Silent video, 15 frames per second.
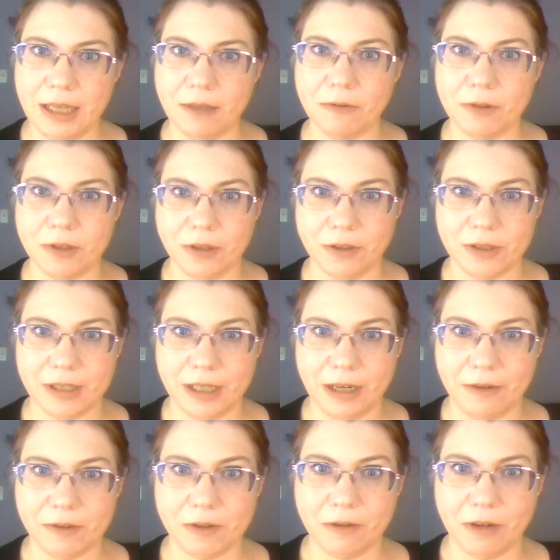the results that I
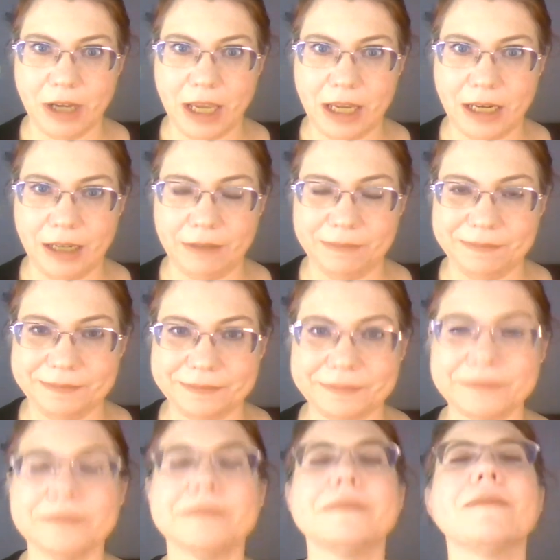was creating.
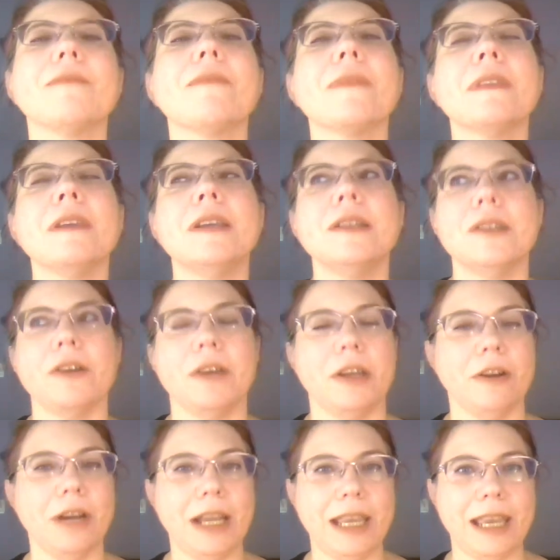So
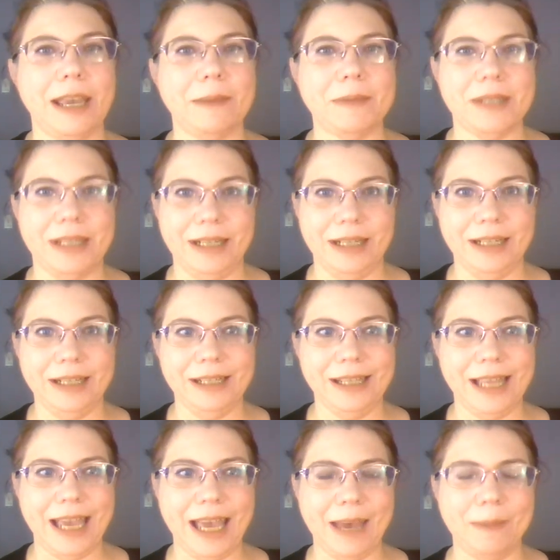here I am, sitting in a
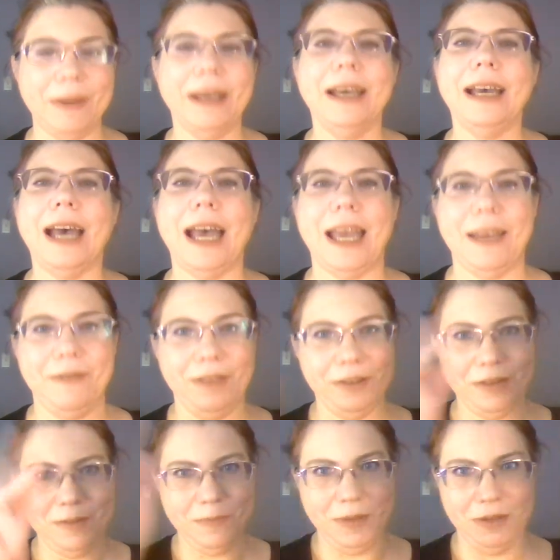lab. I have a
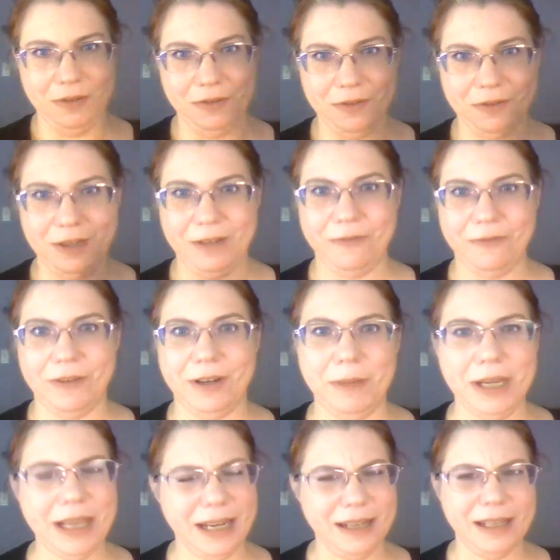little computer screen in front of me,
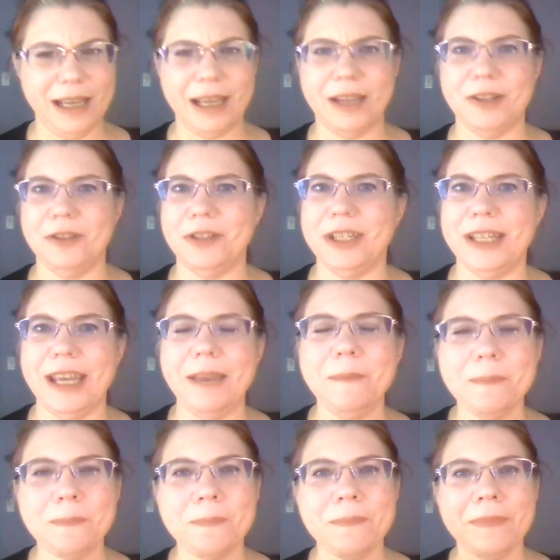kind of like I do today.
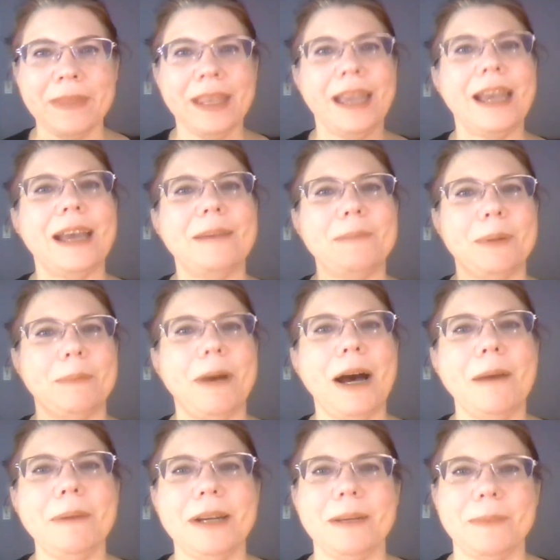But
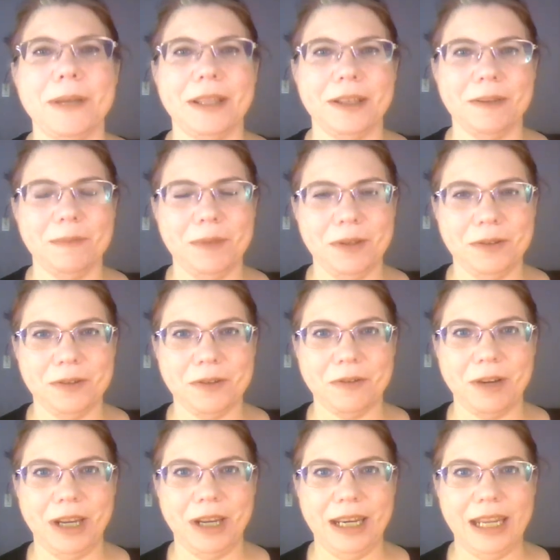popping up on the computer
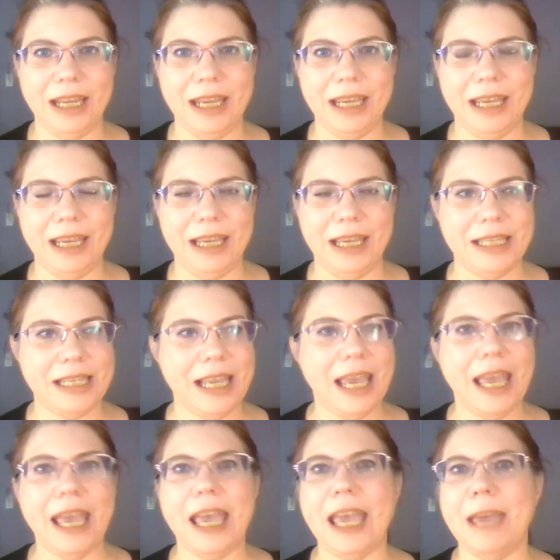screen is
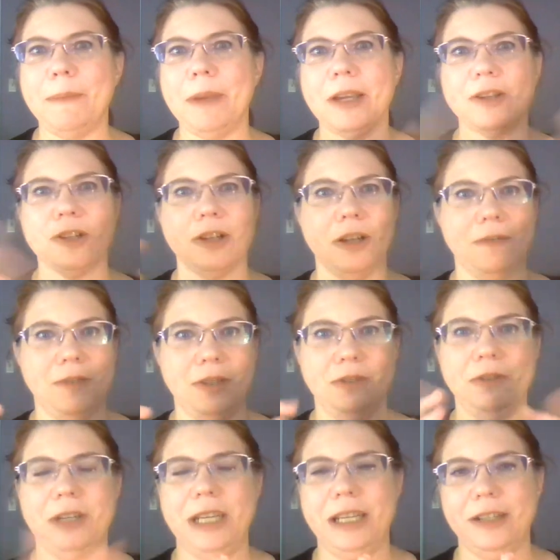a picture of two
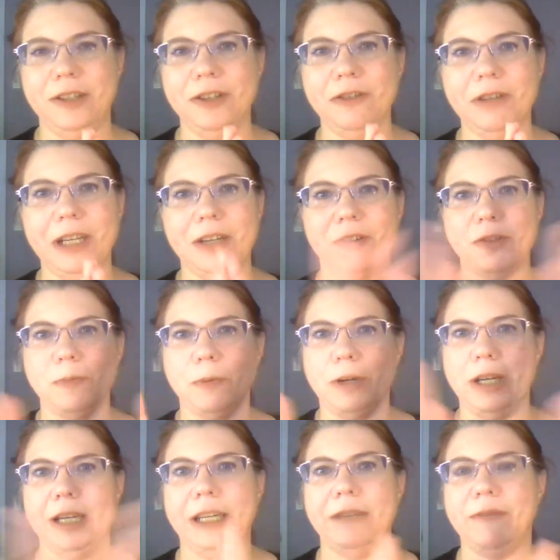needles
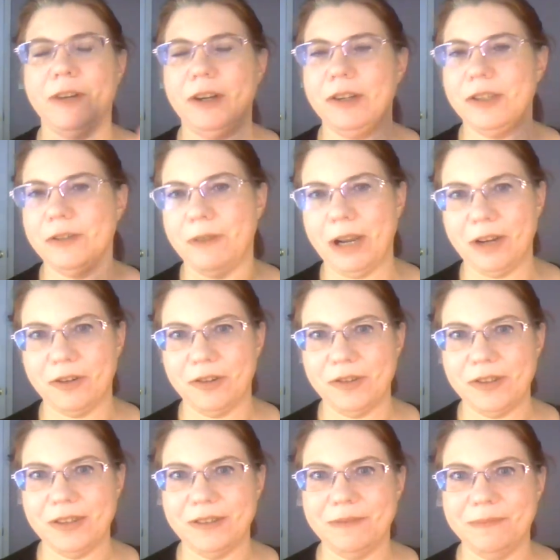pointing in various
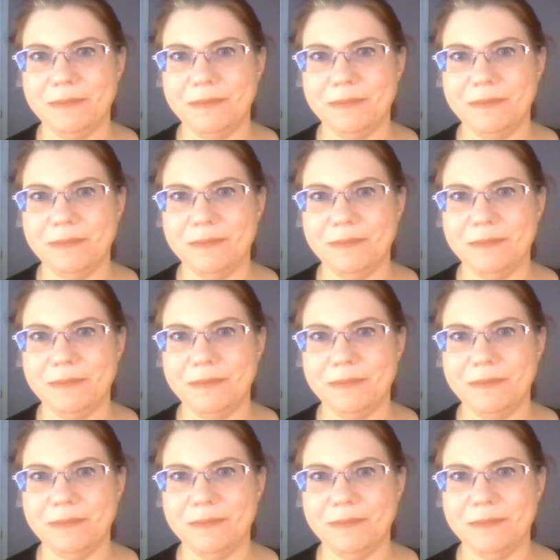directions.